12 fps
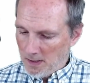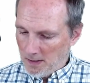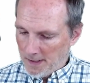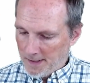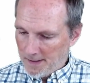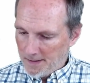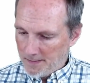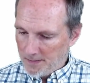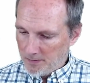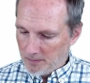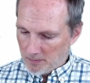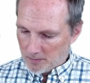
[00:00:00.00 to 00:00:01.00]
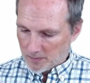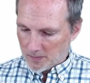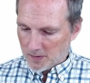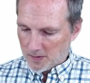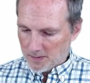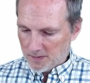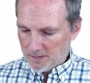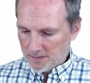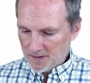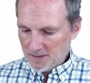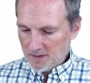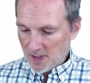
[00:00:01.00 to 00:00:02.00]
a
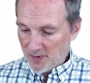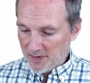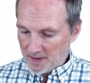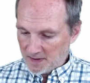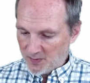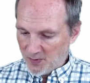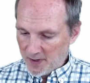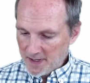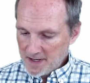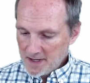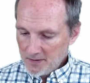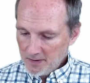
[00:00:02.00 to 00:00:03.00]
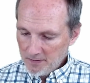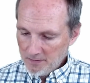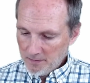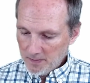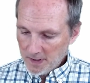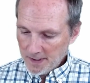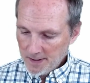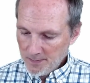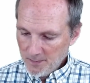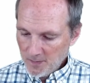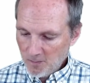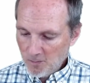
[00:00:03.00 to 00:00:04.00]
couple things to point out.
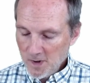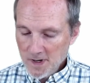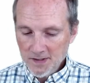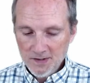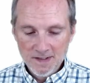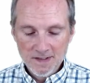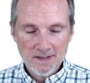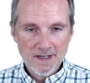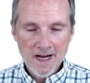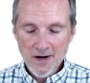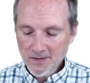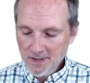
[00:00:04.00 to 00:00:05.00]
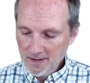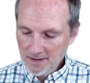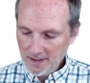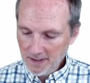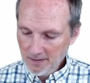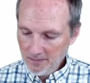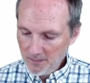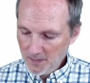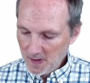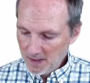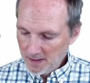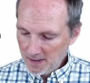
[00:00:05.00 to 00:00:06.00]
One is just an accounting thing.
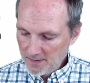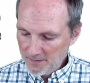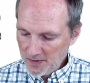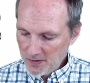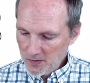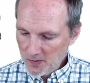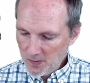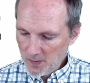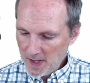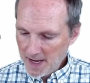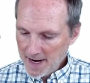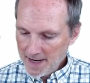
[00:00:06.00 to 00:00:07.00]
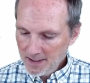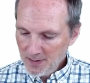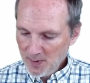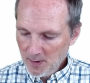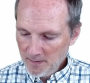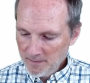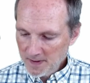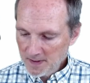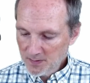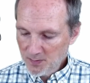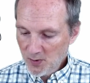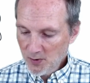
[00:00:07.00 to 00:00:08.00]
If you add up all these
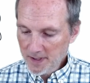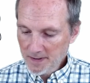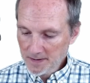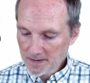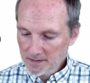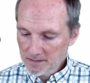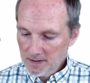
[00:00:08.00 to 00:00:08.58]
points,